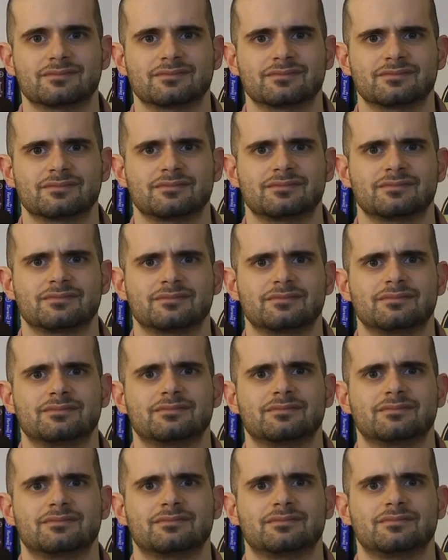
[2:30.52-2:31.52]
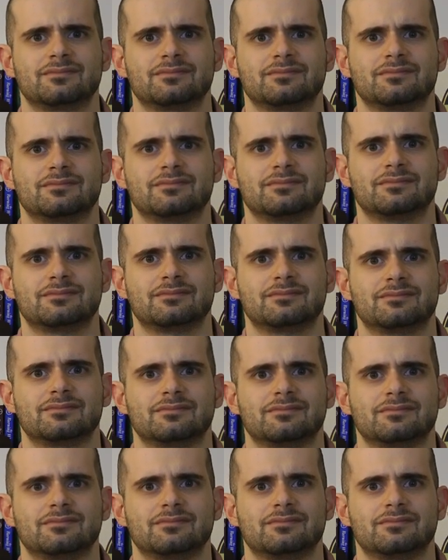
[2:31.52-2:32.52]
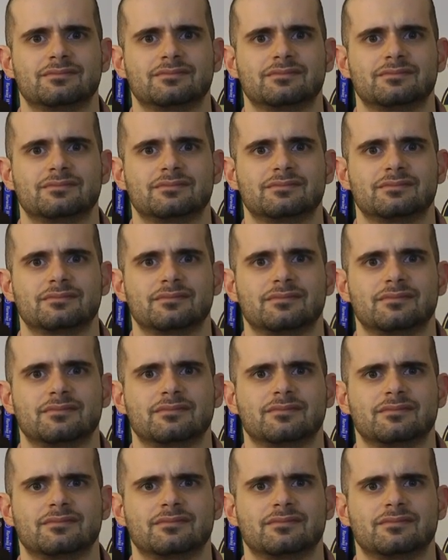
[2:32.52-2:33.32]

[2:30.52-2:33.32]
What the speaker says: (silent)